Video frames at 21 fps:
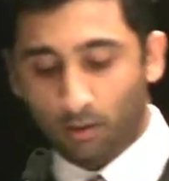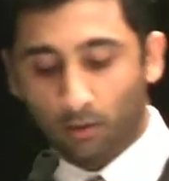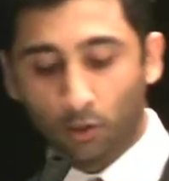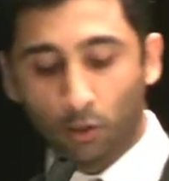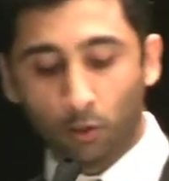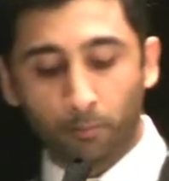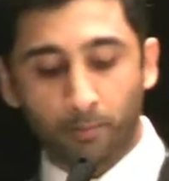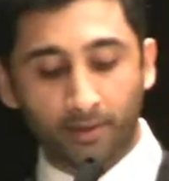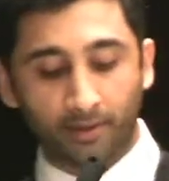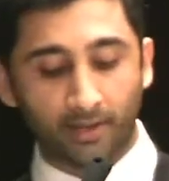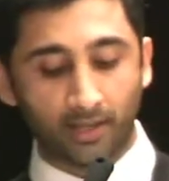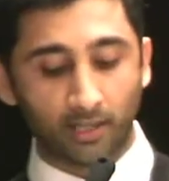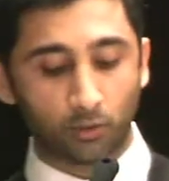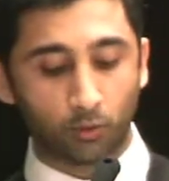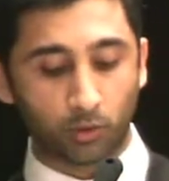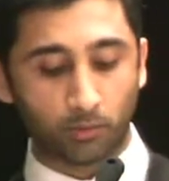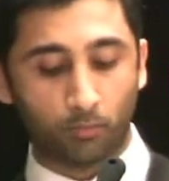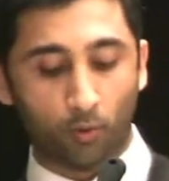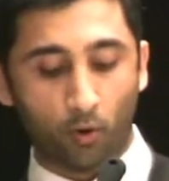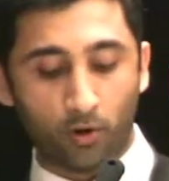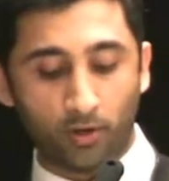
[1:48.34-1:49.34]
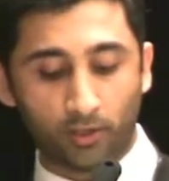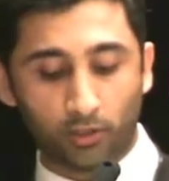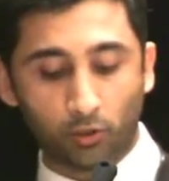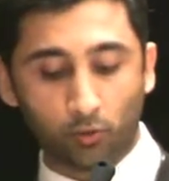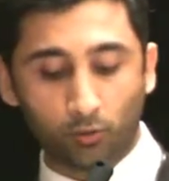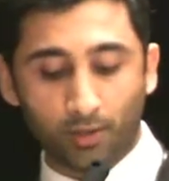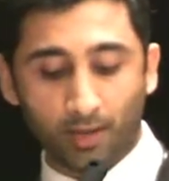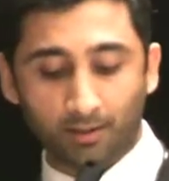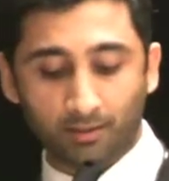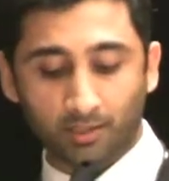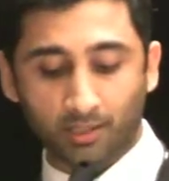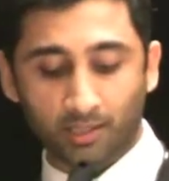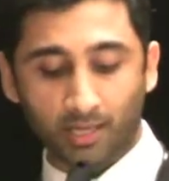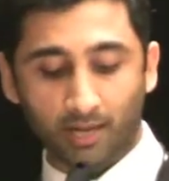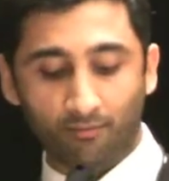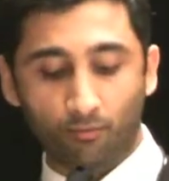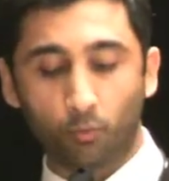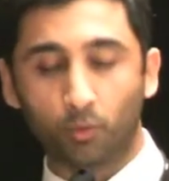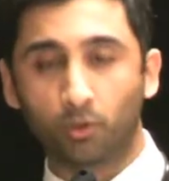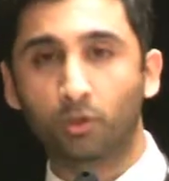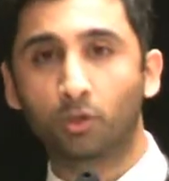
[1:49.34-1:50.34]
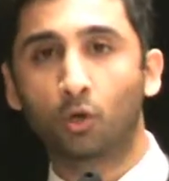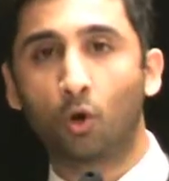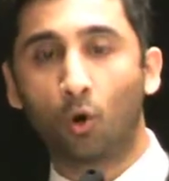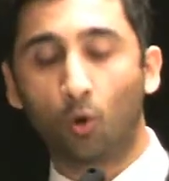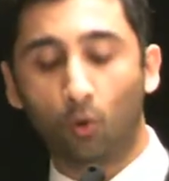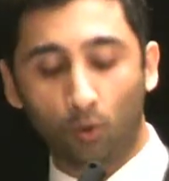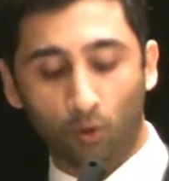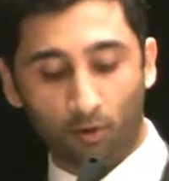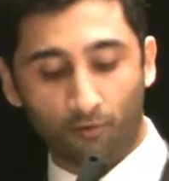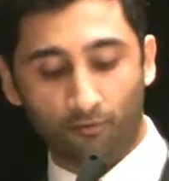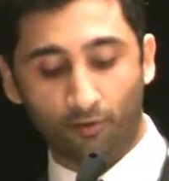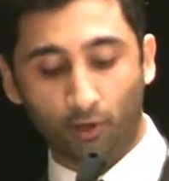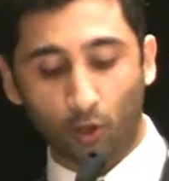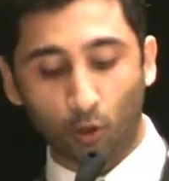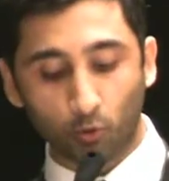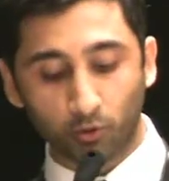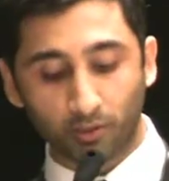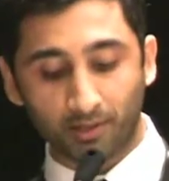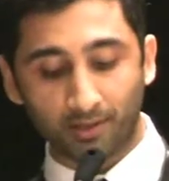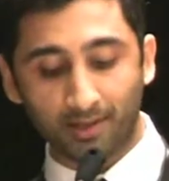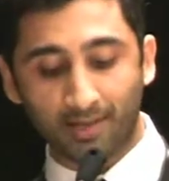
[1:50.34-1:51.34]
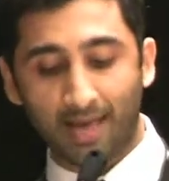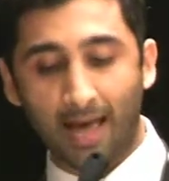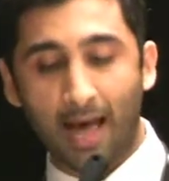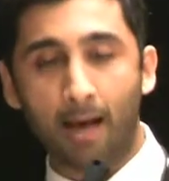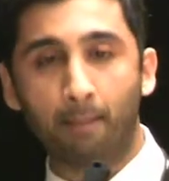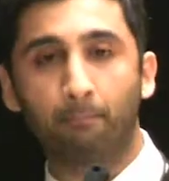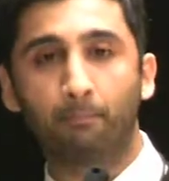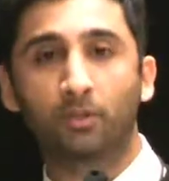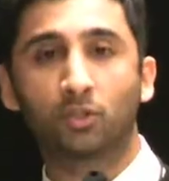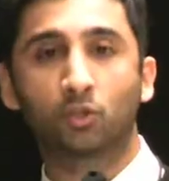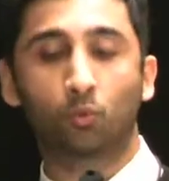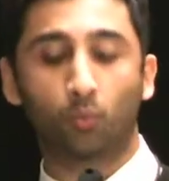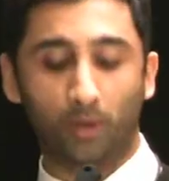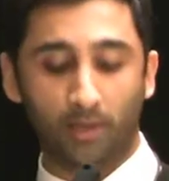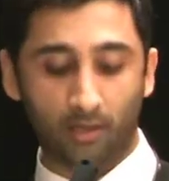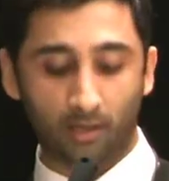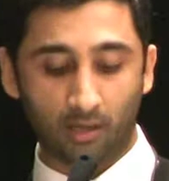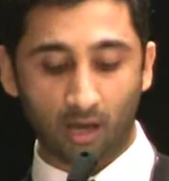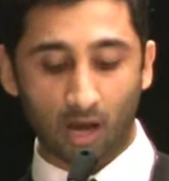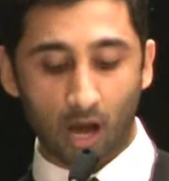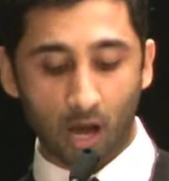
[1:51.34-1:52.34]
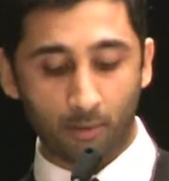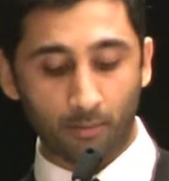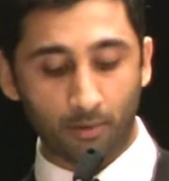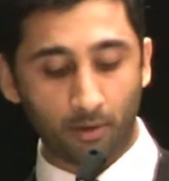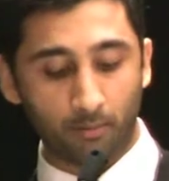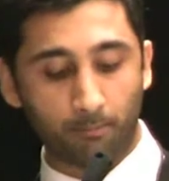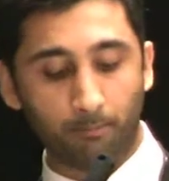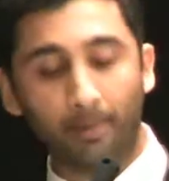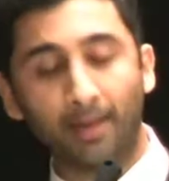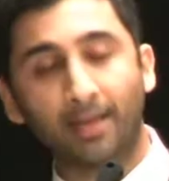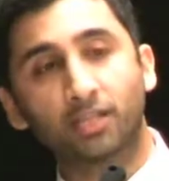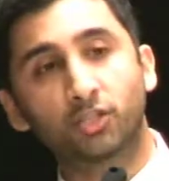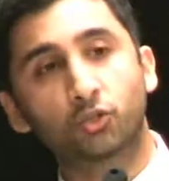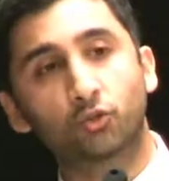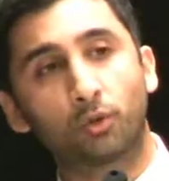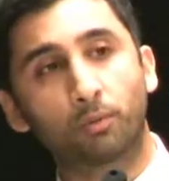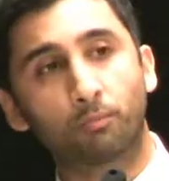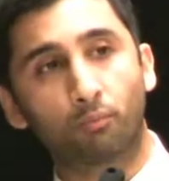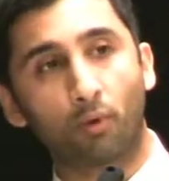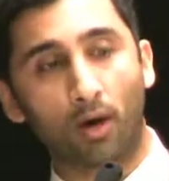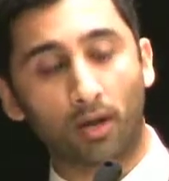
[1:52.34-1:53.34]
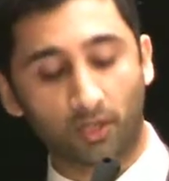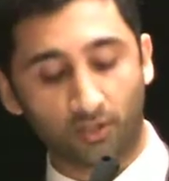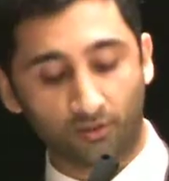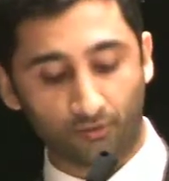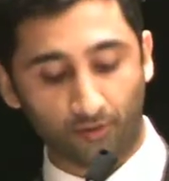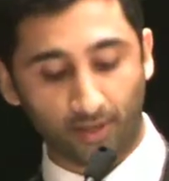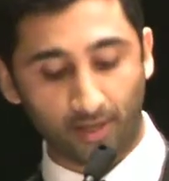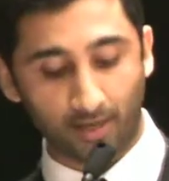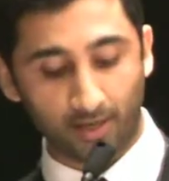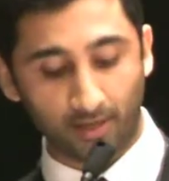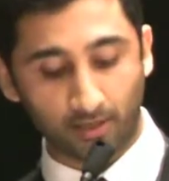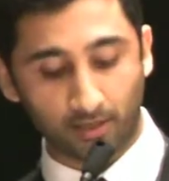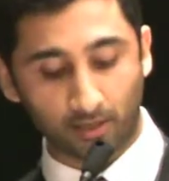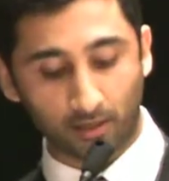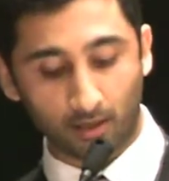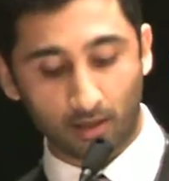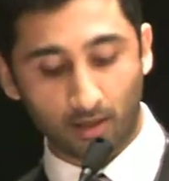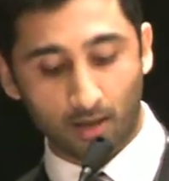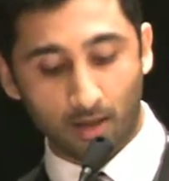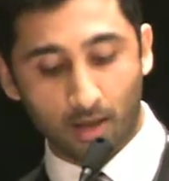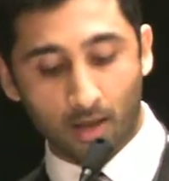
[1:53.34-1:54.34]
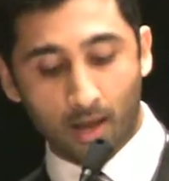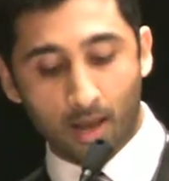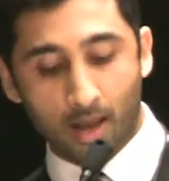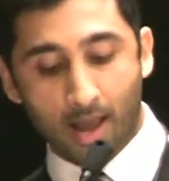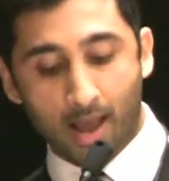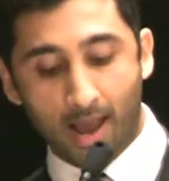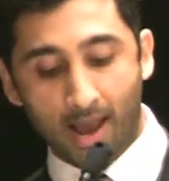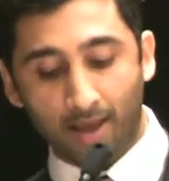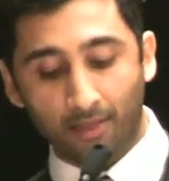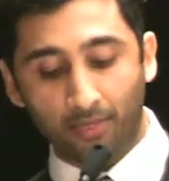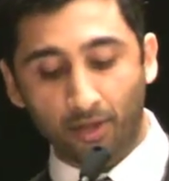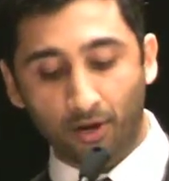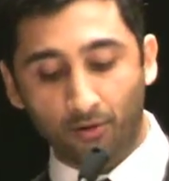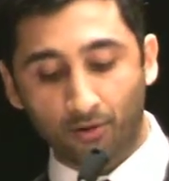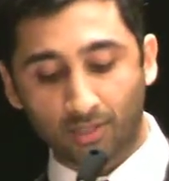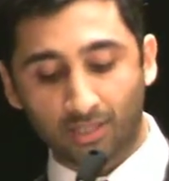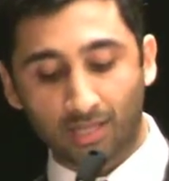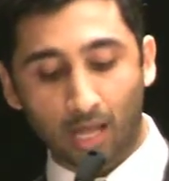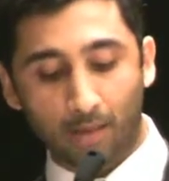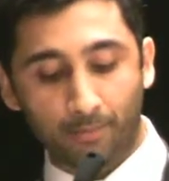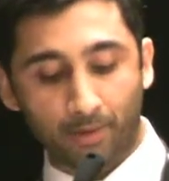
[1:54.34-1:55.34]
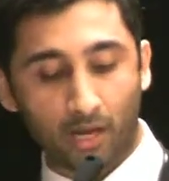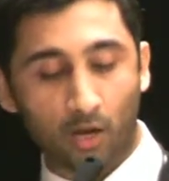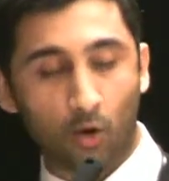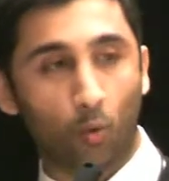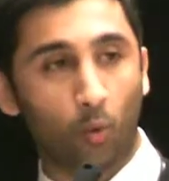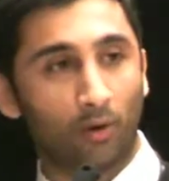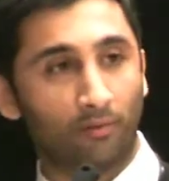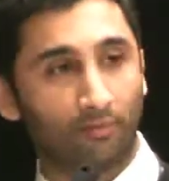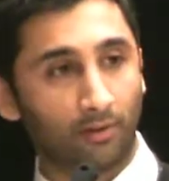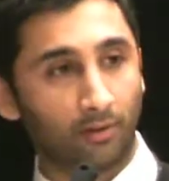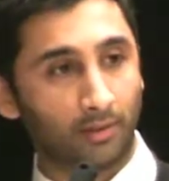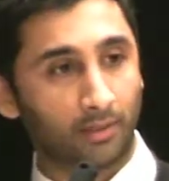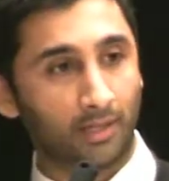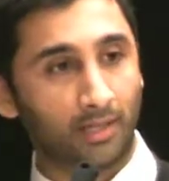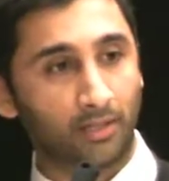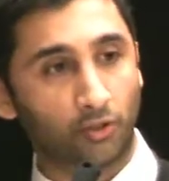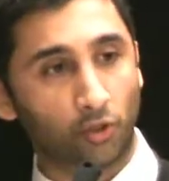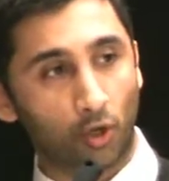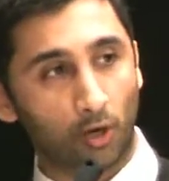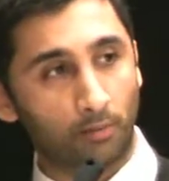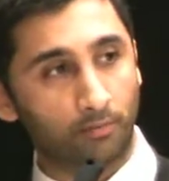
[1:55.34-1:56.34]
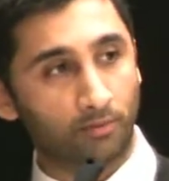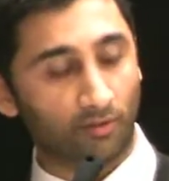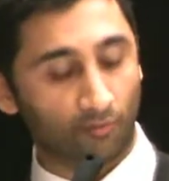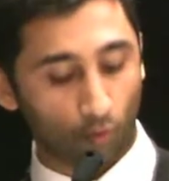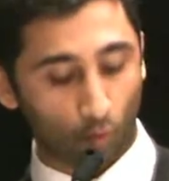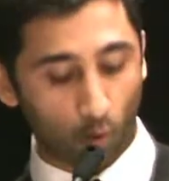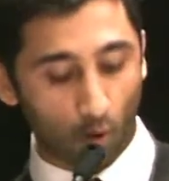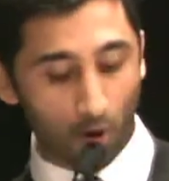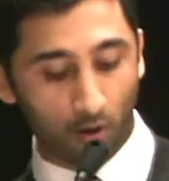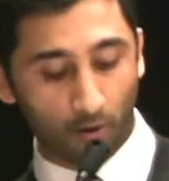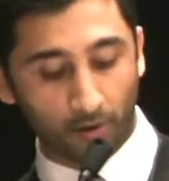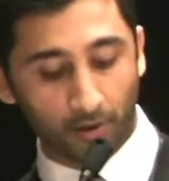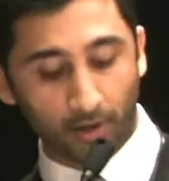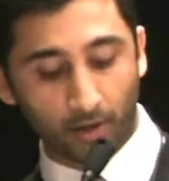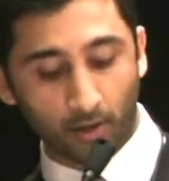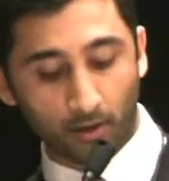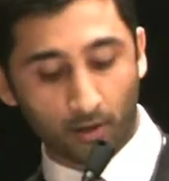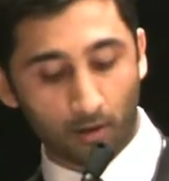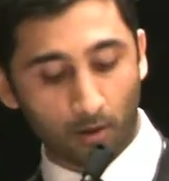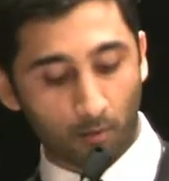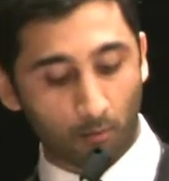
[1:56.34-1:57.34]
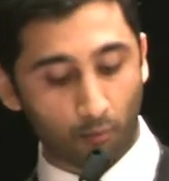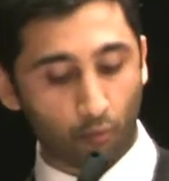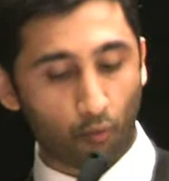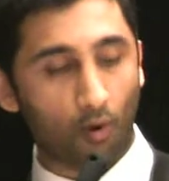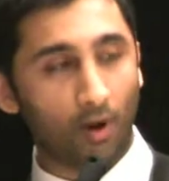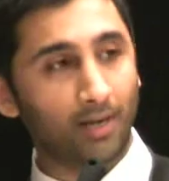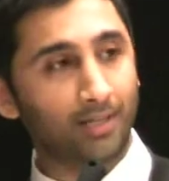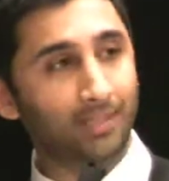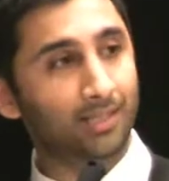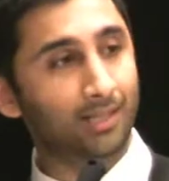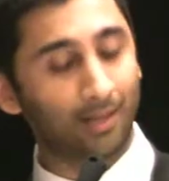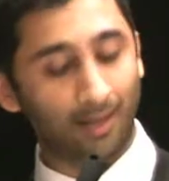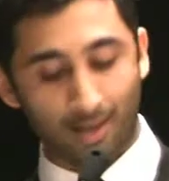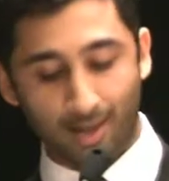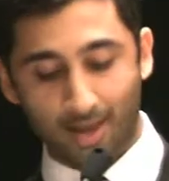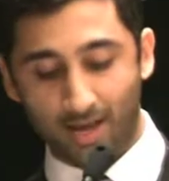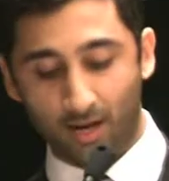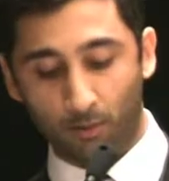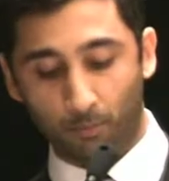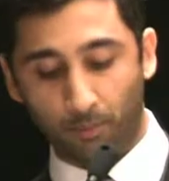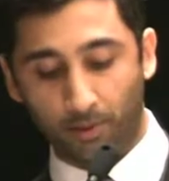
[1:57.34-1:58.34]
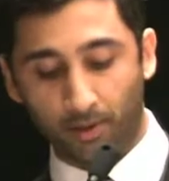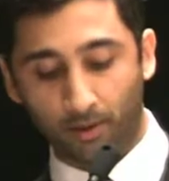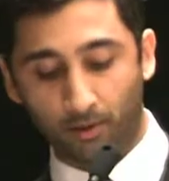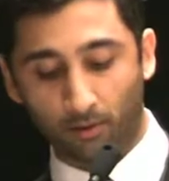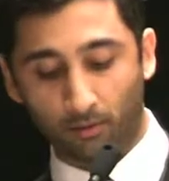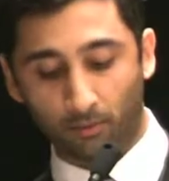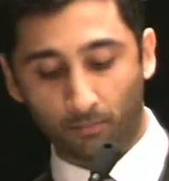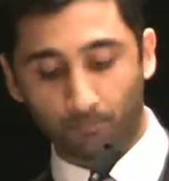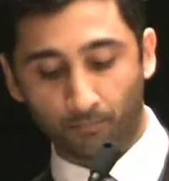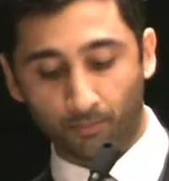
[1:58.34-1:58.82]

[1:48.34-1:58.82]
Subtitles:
Little Big Kids was born in 2007 with the goal of closing the gap between common mainstream products for kids and their Islamic equivalent in terms of quality, price, and appeal,